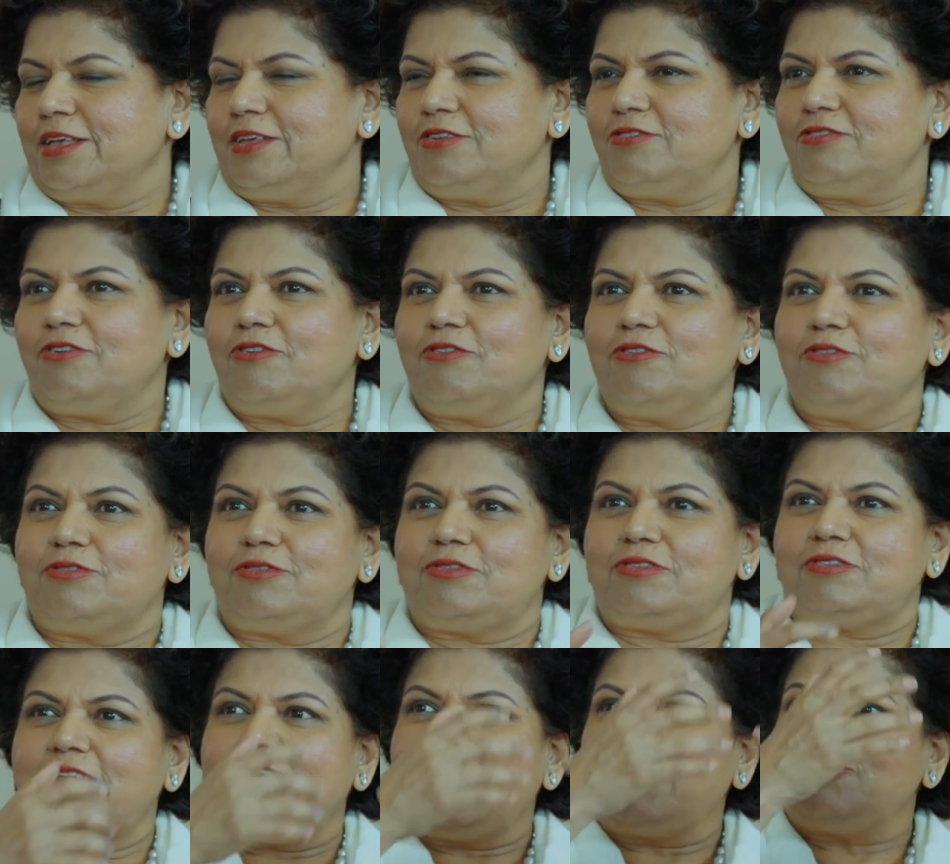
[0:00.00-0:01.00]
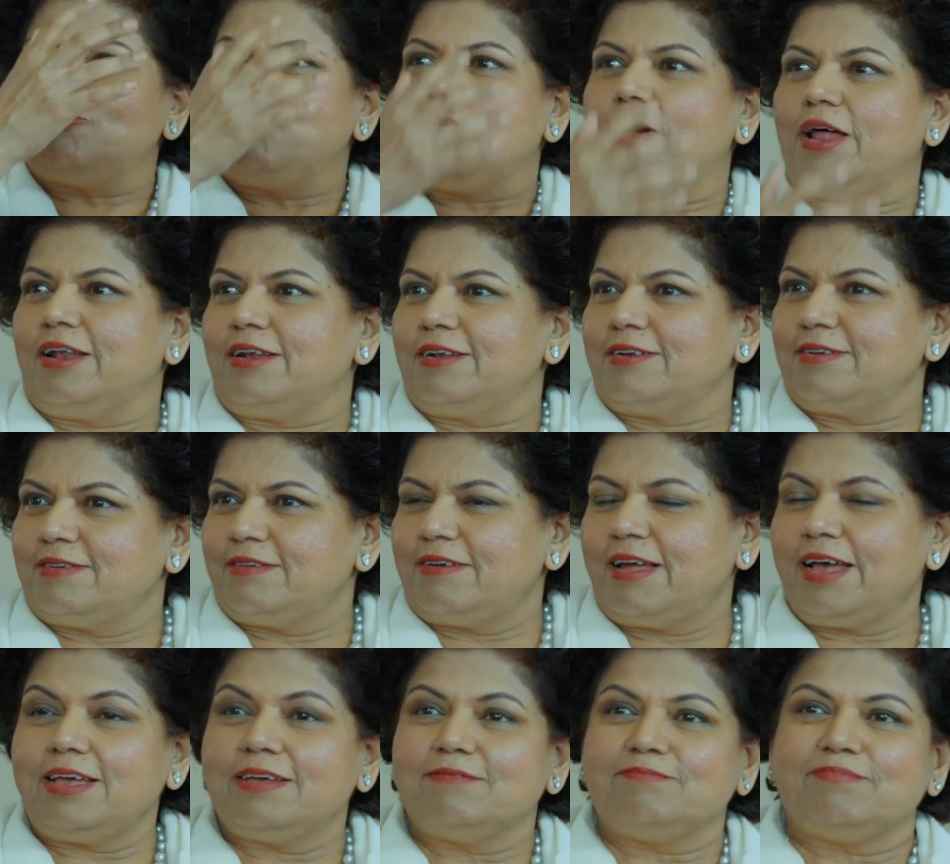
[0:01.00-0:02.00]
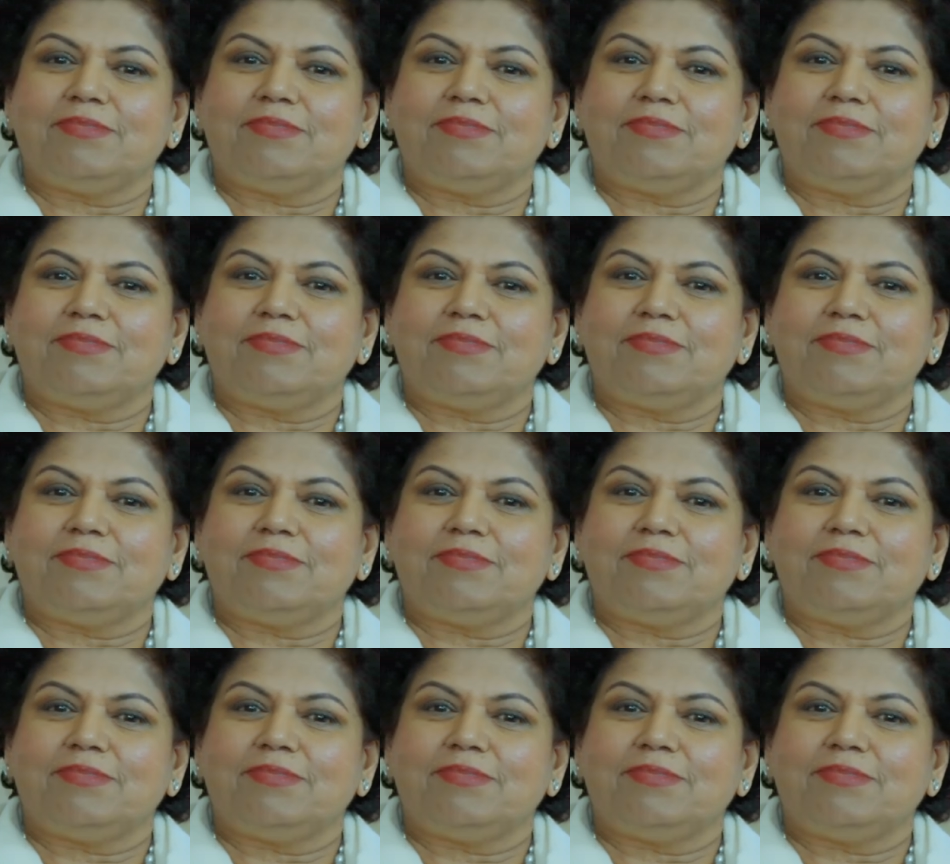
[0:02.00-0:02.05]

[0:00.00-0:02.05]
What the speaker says: So stage one, like,